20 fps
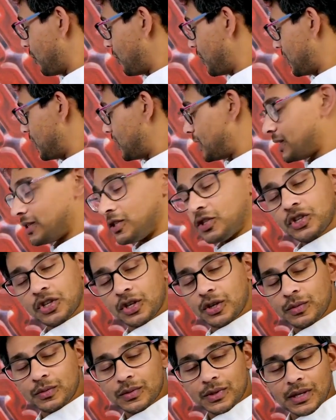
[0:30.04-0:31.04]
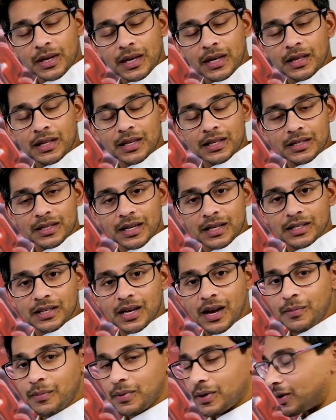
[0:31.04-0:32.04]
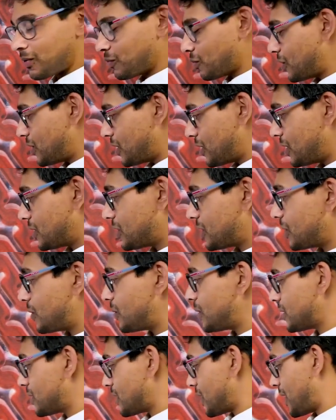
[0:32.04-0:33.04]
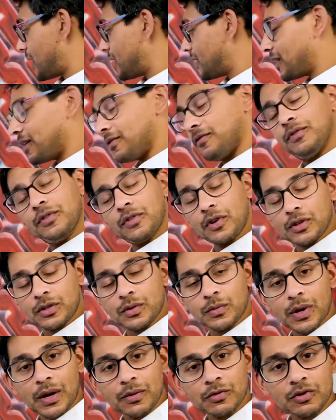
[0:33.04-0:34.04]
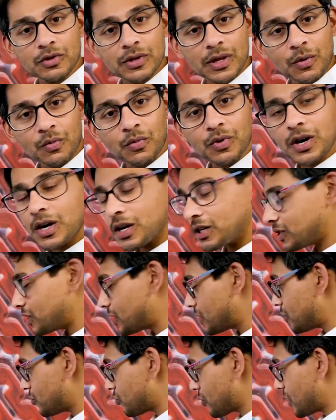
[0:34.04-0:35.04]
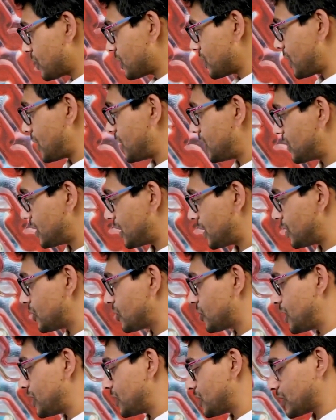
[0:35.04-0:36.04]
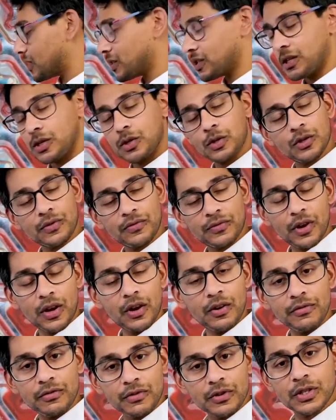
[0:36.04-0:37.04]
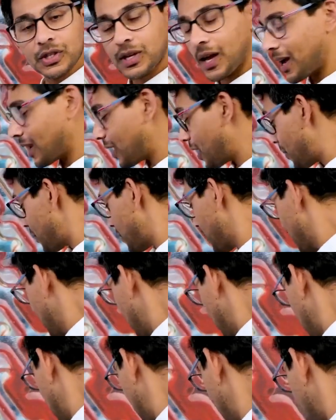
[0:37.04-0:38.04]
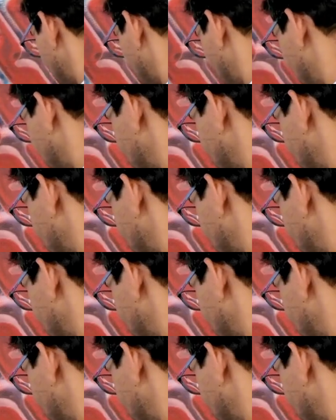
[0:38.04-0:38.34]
with these tubes in this setup. And what you can do is then, if you've got some chemistry that works, you can translate it into continuous flow for a scale up using